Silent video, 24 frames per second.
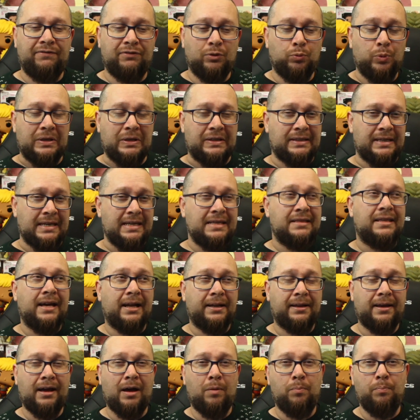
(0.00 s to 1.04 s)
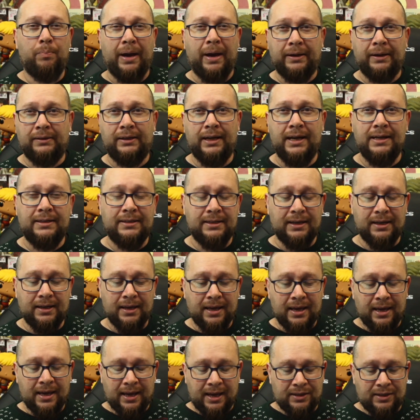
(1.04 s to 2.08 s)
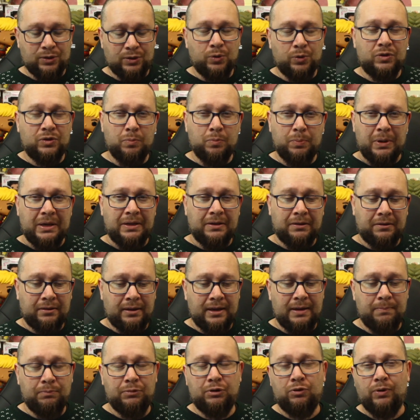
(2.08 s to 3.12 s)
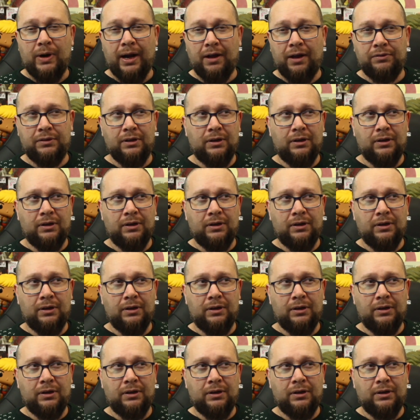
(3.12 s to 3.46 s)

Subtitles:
And we see that come back later. It's also been a theme throughout the